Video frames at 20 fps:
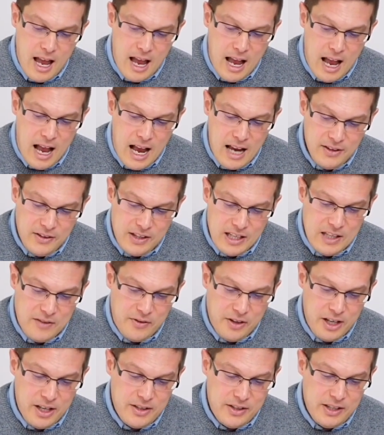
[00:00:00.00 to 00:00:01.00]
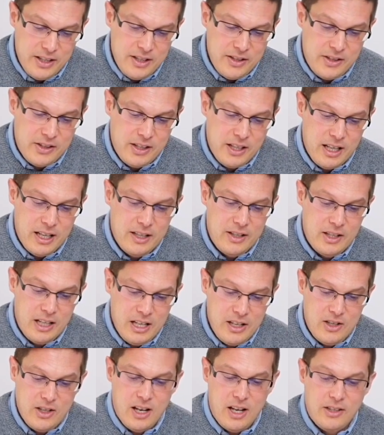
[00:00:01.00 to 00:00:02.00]
As these verses
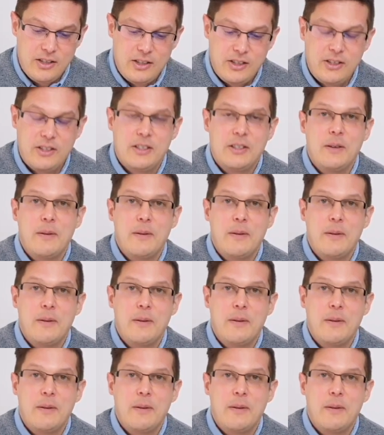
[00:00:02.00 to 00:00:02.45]
teach us,